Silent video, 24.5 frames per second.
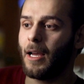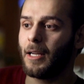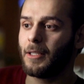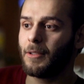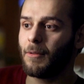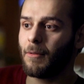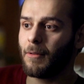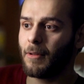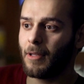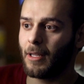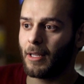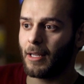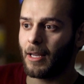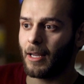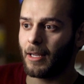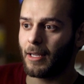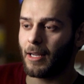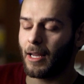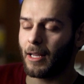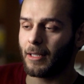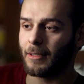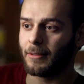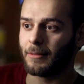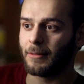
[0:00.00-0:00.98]
I don't think I
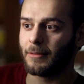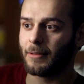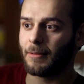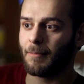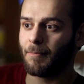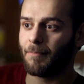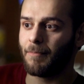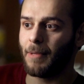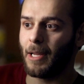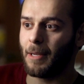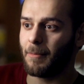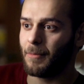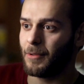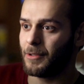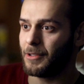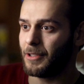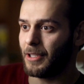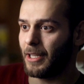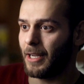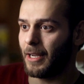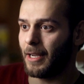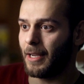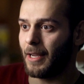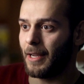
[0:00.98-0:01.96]
can play
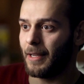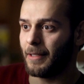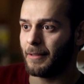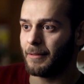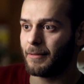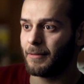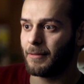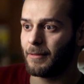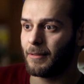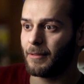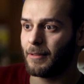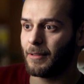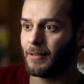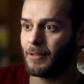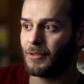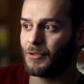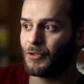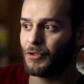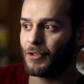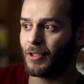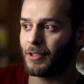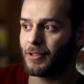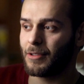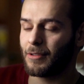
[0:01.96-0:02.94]
music again.
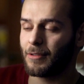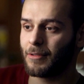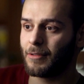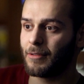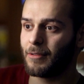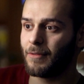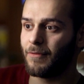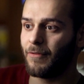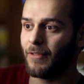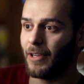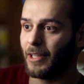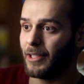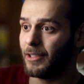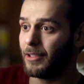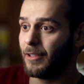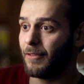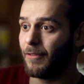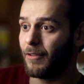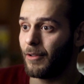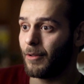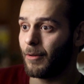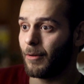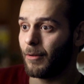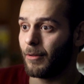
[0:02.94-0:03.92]
It's just very
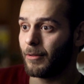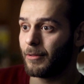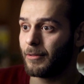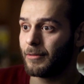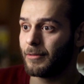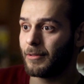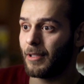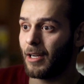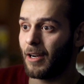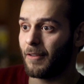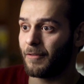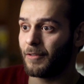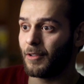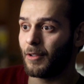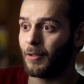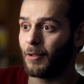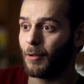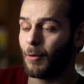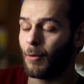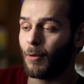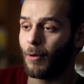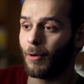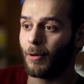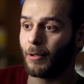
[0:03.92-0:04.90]
difficult after
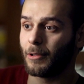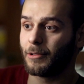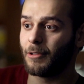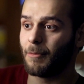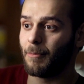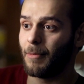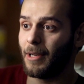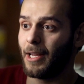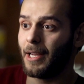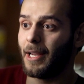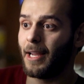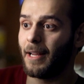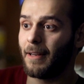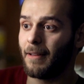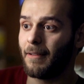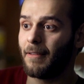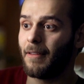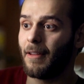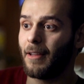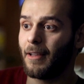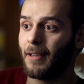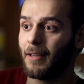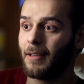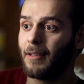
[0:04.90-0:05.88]
the war to play
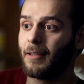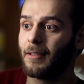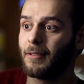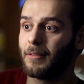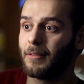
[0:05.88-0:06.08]
anything,